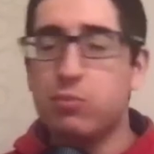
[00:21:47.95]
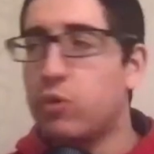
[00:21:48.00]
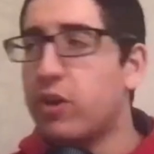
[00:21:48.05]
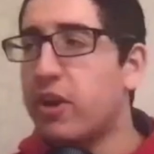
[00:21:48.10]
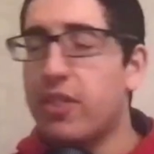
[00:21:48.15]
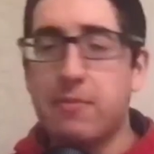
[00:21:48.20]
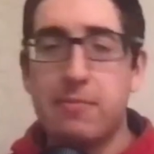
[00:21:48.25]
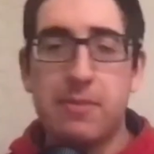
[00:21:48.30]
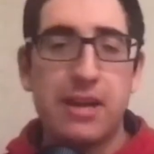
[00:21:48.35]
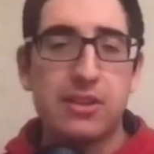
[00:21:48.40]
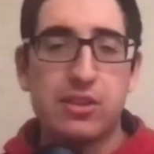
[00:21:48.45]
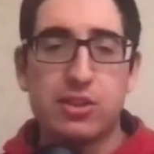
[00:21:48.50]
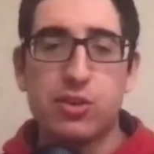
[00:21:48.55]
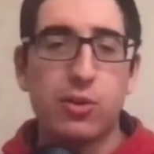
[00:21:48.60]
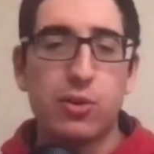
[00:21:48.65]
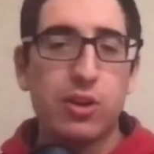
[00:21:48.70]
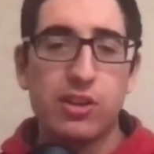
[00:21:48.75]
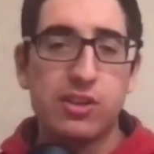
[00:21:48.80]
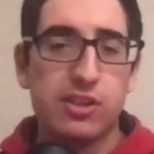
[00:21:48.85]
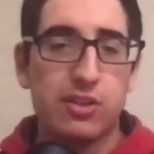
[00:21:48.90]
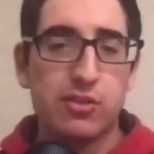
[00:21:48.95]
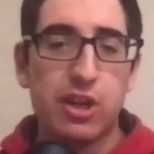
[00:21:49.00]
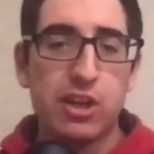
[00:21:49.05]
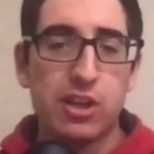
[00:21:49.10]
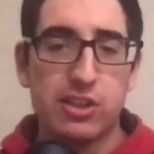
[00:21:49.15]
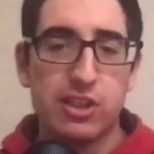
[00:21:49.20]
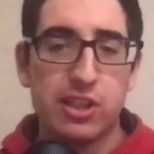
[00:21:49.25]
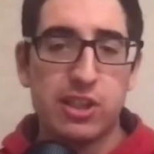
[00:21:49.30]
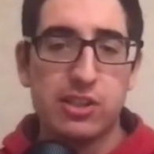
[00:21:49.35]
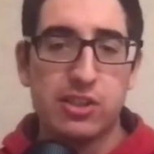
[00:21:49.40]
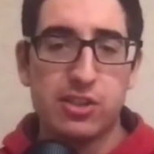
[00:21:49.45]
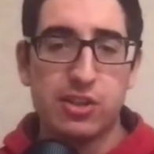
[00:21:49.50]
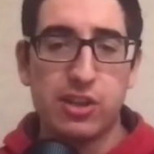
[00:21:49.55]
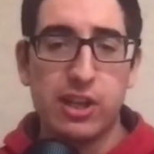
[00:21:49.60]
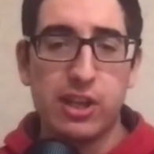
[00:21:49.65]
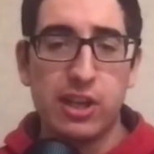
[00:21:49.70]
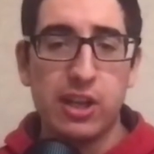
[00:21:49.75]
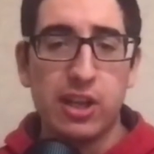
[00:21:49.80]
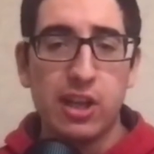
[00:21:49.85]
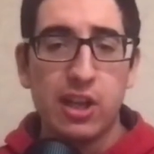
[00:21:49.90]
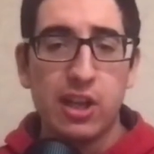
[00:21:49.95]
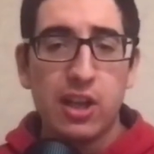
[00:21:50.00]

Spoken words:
one of the best scorers in Rutgers history.